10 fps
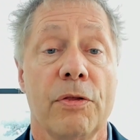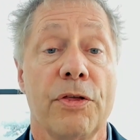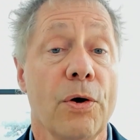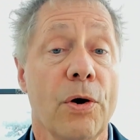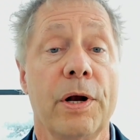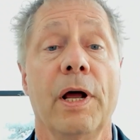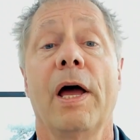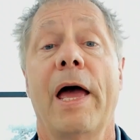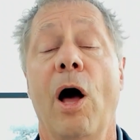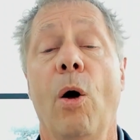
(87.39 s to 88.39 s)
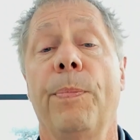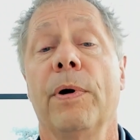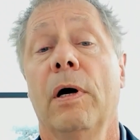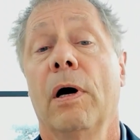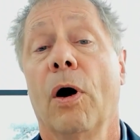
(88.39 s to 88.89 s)
Third, help
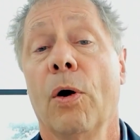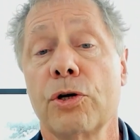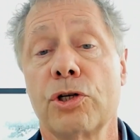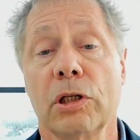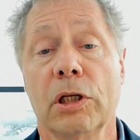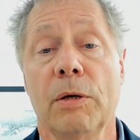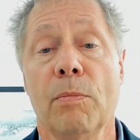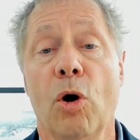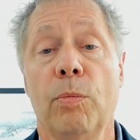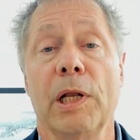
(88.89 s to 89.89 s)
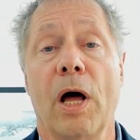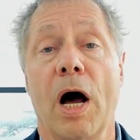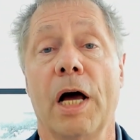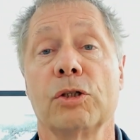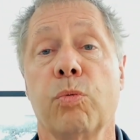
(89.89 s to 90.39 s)
urgently
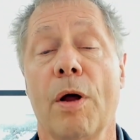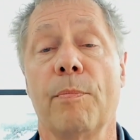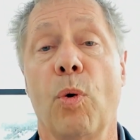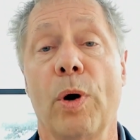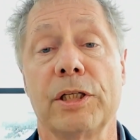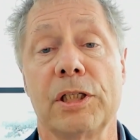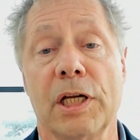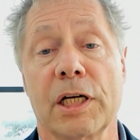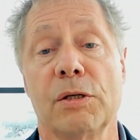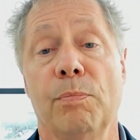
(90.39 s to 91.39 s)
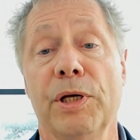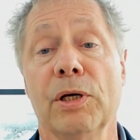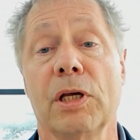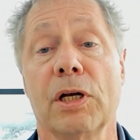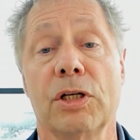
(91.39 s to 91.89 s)
mobilize $1.6
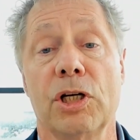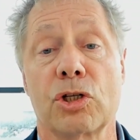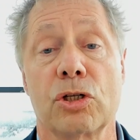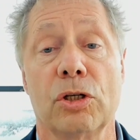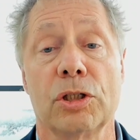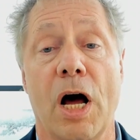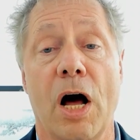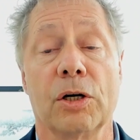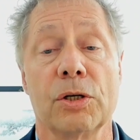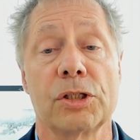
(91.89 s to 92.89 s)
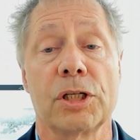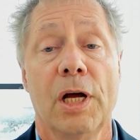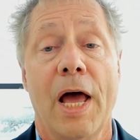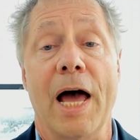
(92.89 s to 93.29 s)
billion additional dollars,